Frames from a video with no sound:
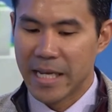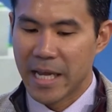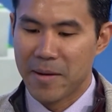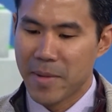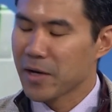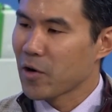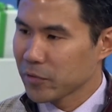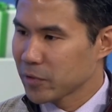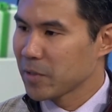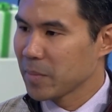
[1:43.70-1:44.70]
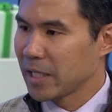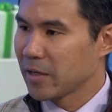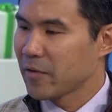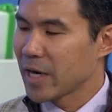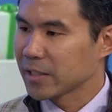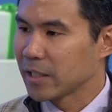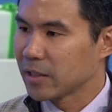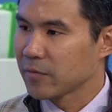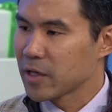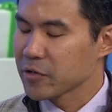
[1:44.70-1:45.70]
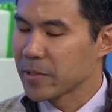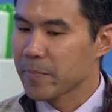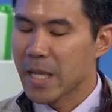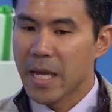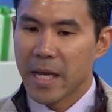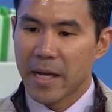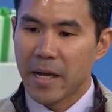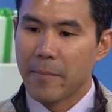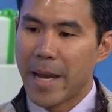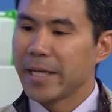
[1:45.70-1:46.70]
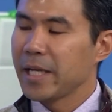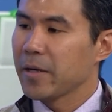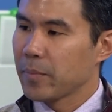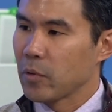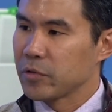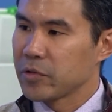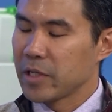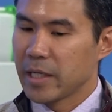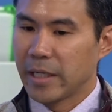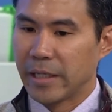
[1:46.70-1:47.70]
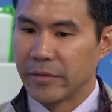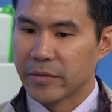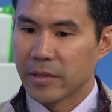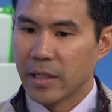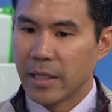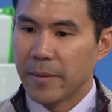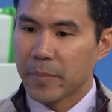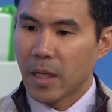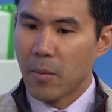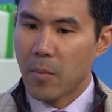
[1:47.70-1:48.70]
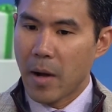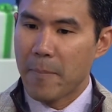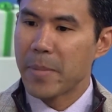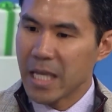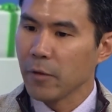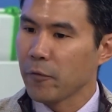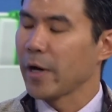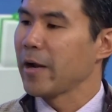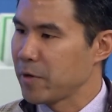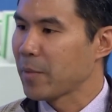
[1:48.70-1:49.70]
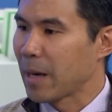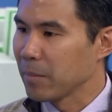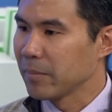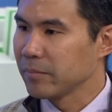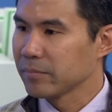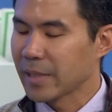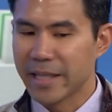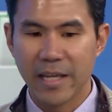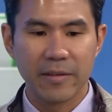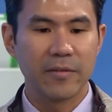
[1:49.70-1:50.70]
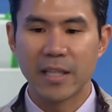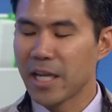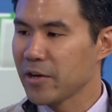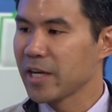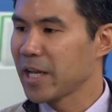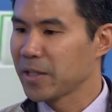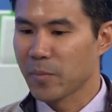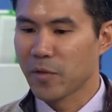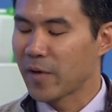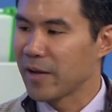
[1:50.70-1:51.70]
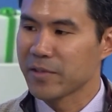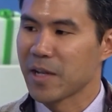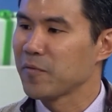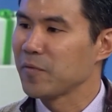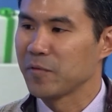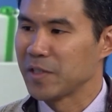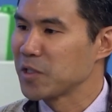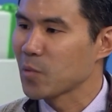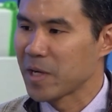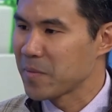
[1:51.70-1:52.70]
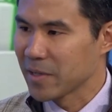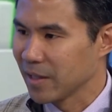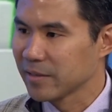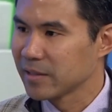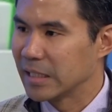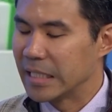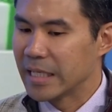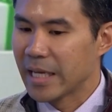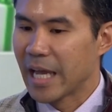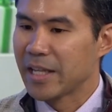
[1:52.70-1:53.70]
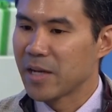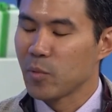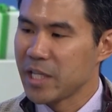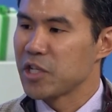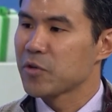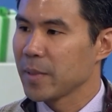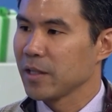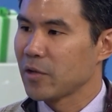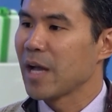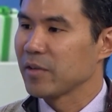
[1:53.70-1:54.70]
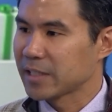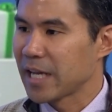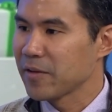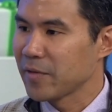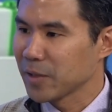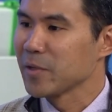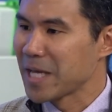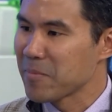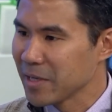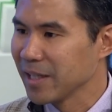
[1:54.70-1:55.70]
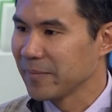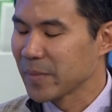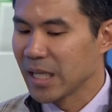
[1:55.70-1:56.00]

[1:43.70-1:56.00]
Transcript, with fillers: And men are also complaining of erectile dysfunction. Mm -hmm. A band aid approach is a pill for every problem at the end of the day, you're going to end up with 5, 10, 15, 20 pills. Right. And then with each pill, you have a side effect with that pill.